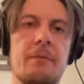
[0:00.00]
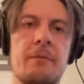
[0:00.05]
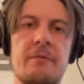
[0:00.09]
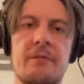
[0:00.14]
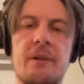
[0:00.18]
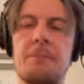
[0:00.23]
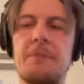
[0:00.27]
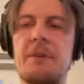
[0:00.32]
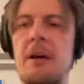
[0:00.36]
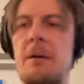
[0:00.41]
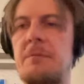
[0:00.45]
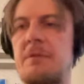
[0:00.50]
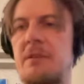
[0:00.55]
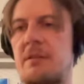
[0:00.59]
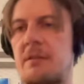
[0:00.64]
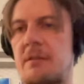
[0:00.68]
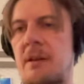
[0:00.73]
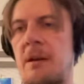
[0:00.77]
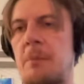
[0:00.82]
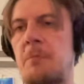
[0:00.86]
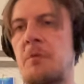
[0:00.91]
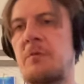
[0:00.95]
sometimes the
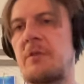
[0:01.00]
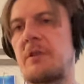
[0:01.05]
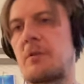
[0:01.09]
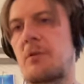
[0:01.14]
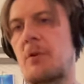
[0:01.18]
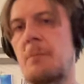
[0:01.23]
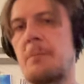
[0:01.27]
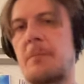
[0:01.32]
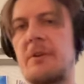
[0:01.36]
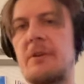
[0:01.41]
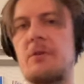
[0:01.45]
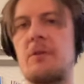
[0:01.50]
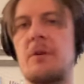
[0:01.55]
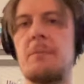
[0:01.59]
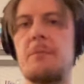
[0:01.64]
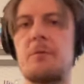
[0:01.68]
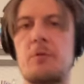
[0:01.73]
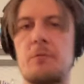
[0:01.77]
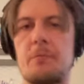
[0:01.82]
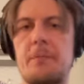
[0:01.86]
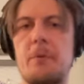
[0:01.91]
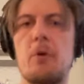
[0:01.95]
name of the company name
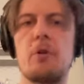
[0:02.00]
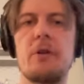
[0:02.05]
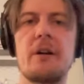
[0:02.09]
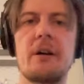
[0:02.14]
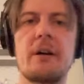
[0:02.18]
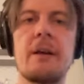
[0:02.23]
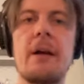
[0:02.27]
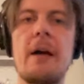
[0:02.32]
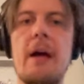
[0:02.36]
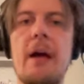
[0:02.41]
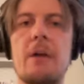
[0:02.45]
of the product